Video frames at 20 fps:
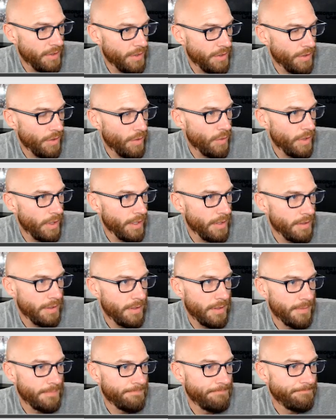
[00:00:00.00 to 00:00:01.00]

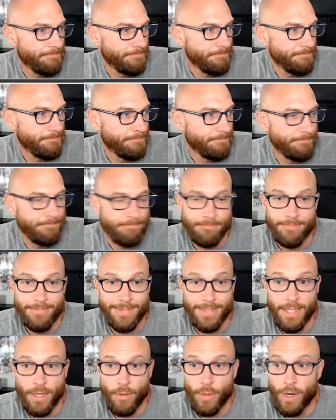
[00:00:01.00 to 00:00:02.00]
Hornets.
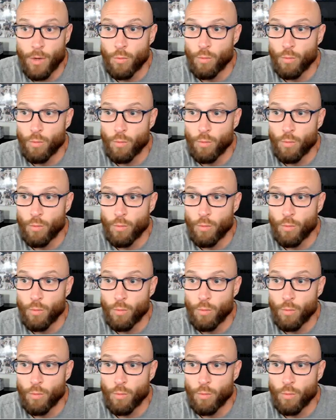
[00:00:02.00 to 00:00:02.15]
There we go.